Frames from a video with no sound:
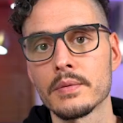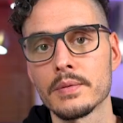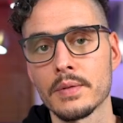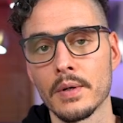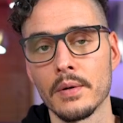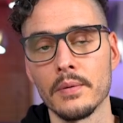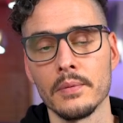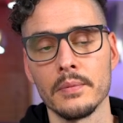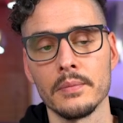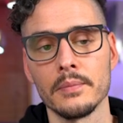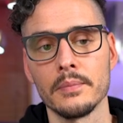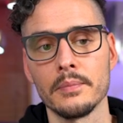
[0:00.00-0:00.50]

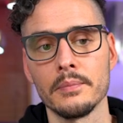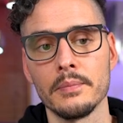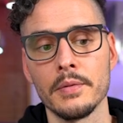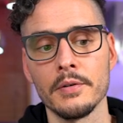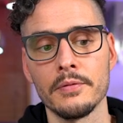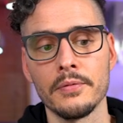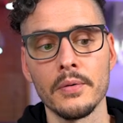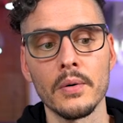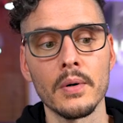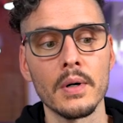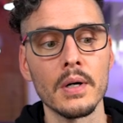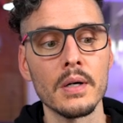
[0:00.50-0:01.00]
So
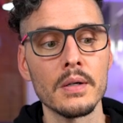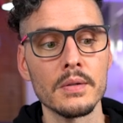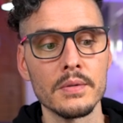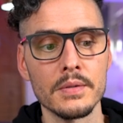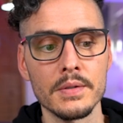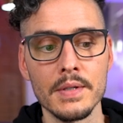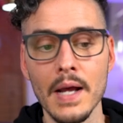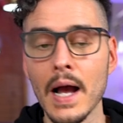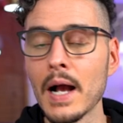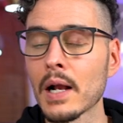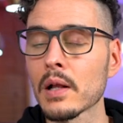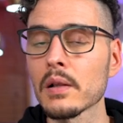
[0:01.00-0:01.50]
before
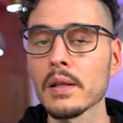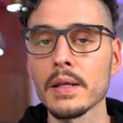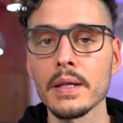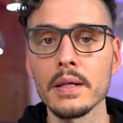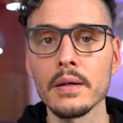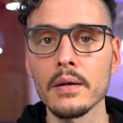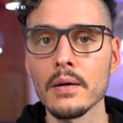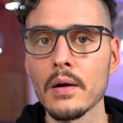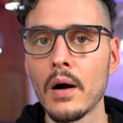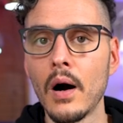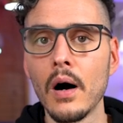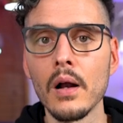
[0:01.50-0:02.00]

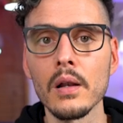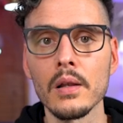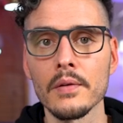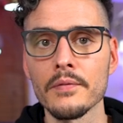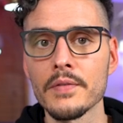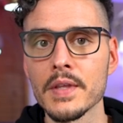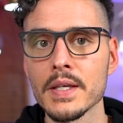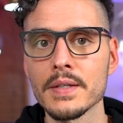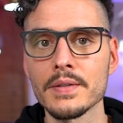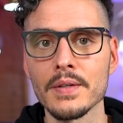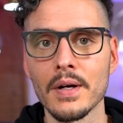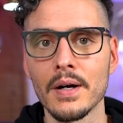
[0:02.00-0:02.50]
toggling all
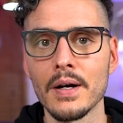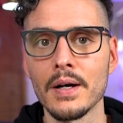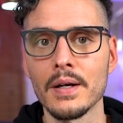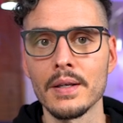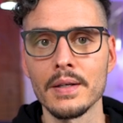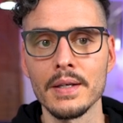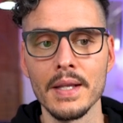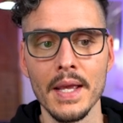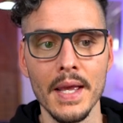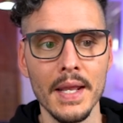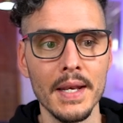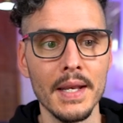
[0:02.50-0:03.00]
of these
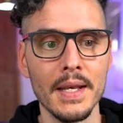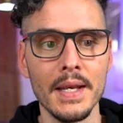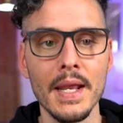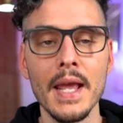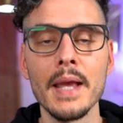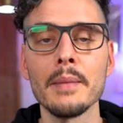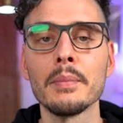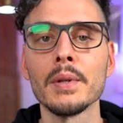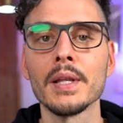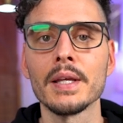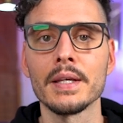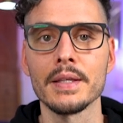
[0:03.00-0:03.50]
on and
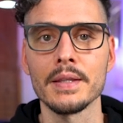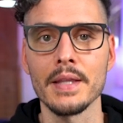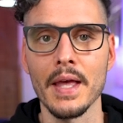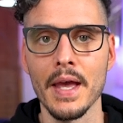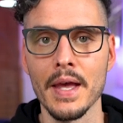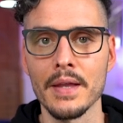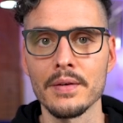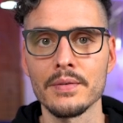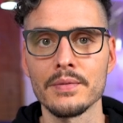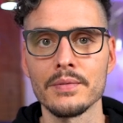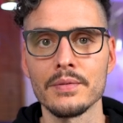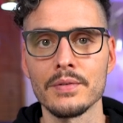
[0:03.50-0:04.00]
enabling
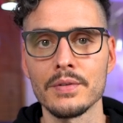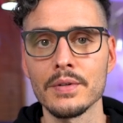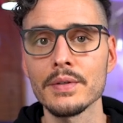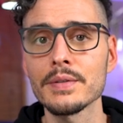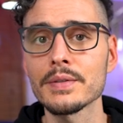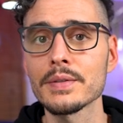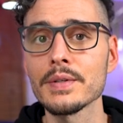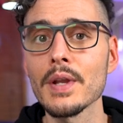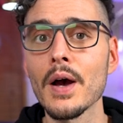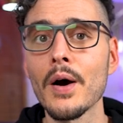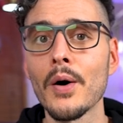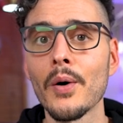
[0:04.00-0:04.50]
that,
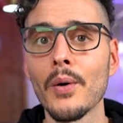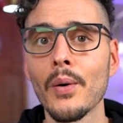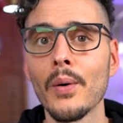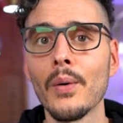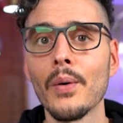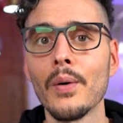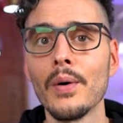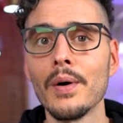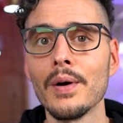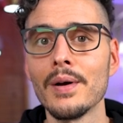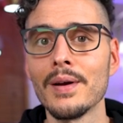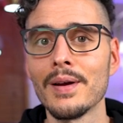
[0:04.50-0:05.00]
just
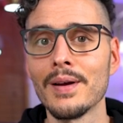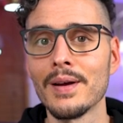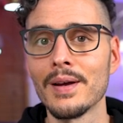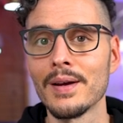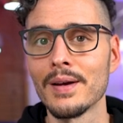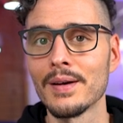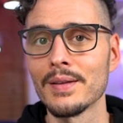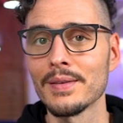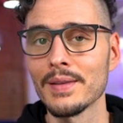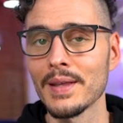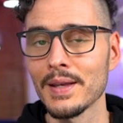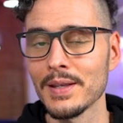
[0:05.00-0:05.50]
know
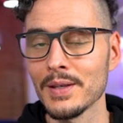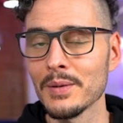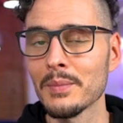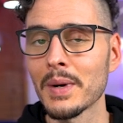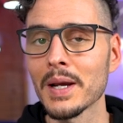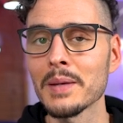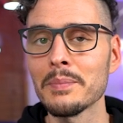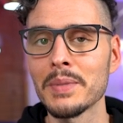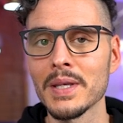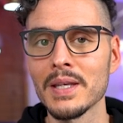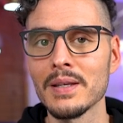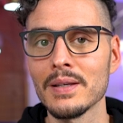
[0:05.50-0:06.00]
that you
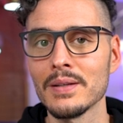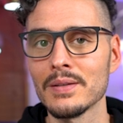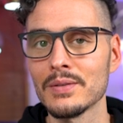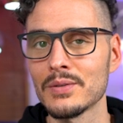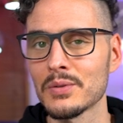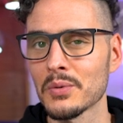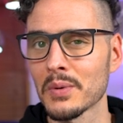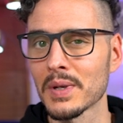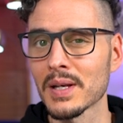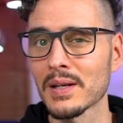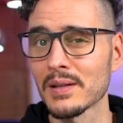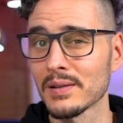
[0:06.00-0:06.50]
might be
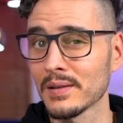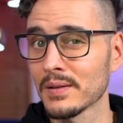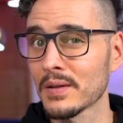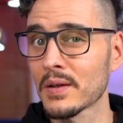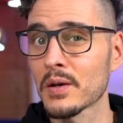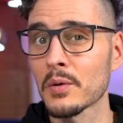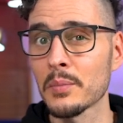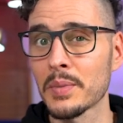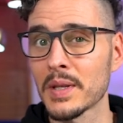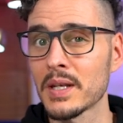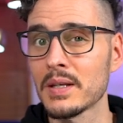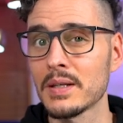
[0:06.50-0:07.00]
doing a
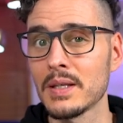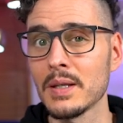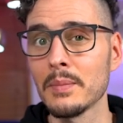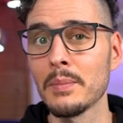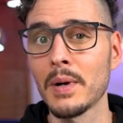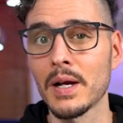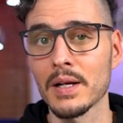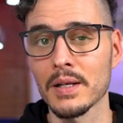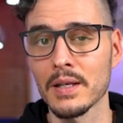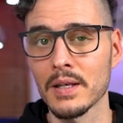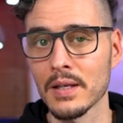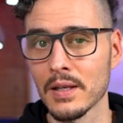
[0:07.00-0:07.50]
little bit of
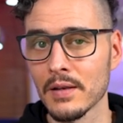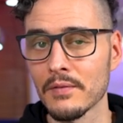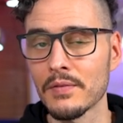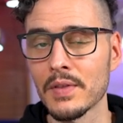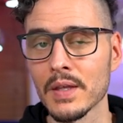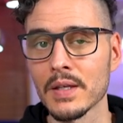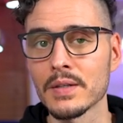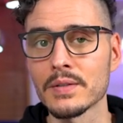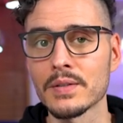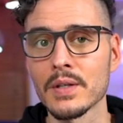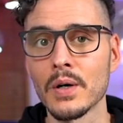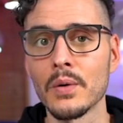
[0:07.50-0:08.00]
debugging if
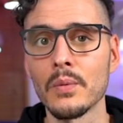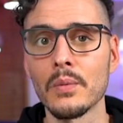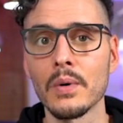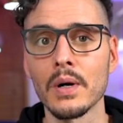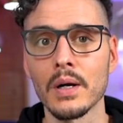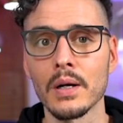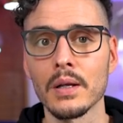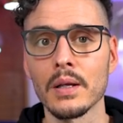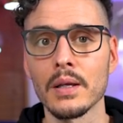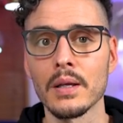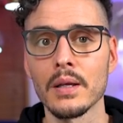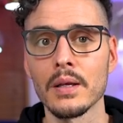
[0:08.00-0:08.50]
things don't
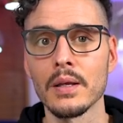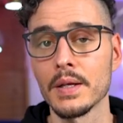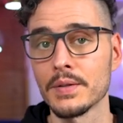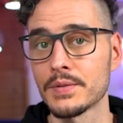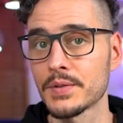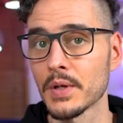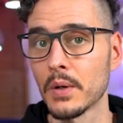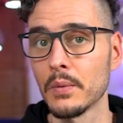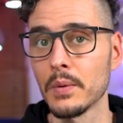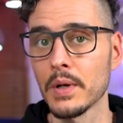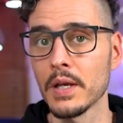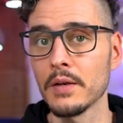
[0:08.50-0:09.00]
work. And
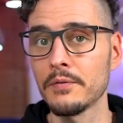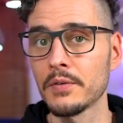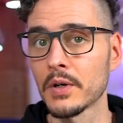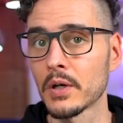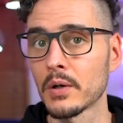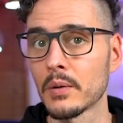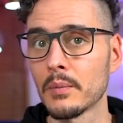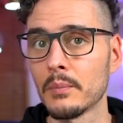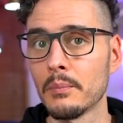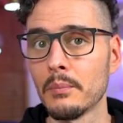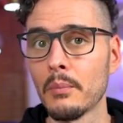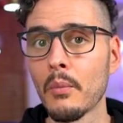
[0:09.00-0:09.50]
so if
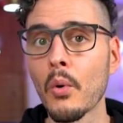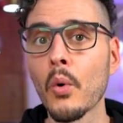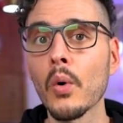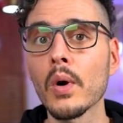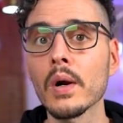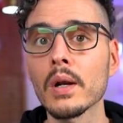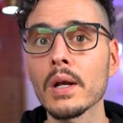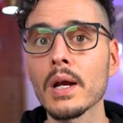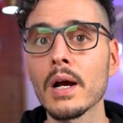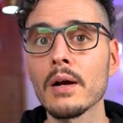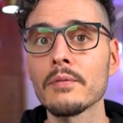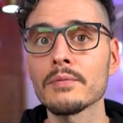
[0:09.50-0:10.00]
you're
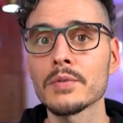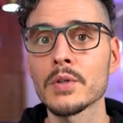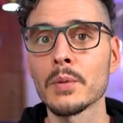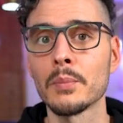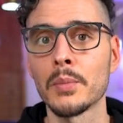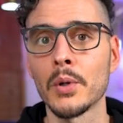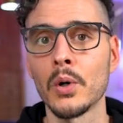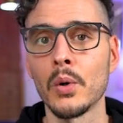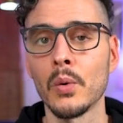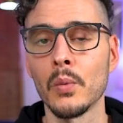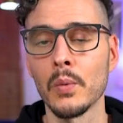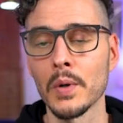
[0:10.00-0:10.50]
more
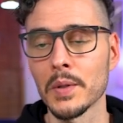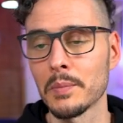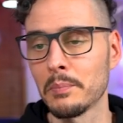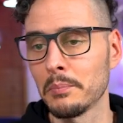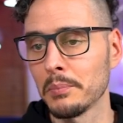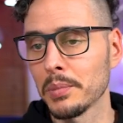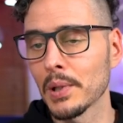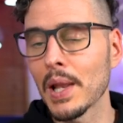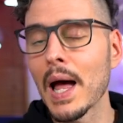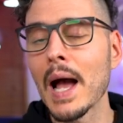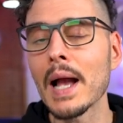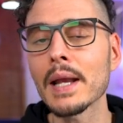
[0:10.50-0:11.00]
comfortable with
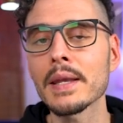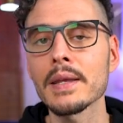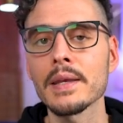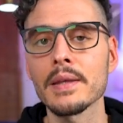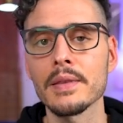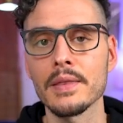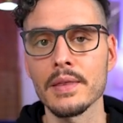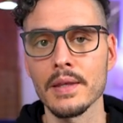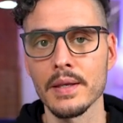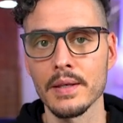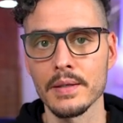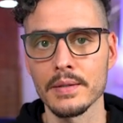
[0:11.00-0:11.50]

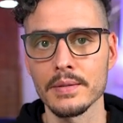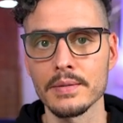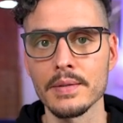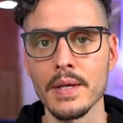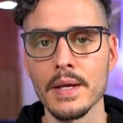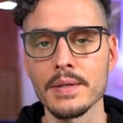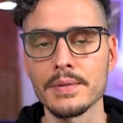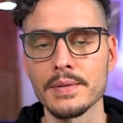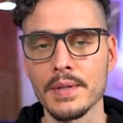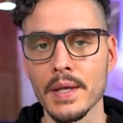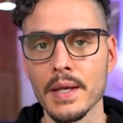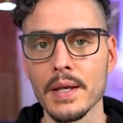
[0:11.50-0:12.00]
blocking things
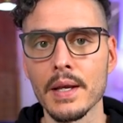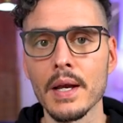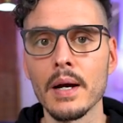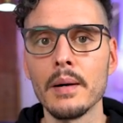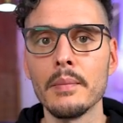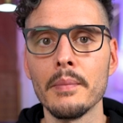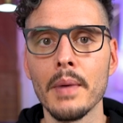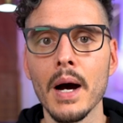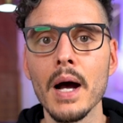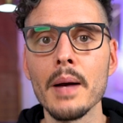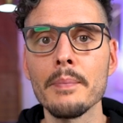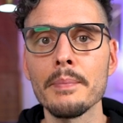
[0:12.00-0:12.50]
as they
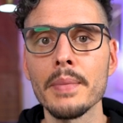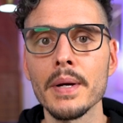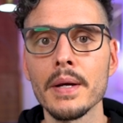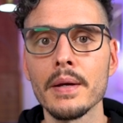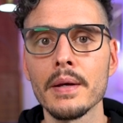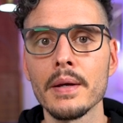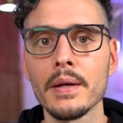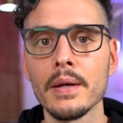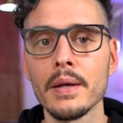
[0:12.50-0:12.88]
come up,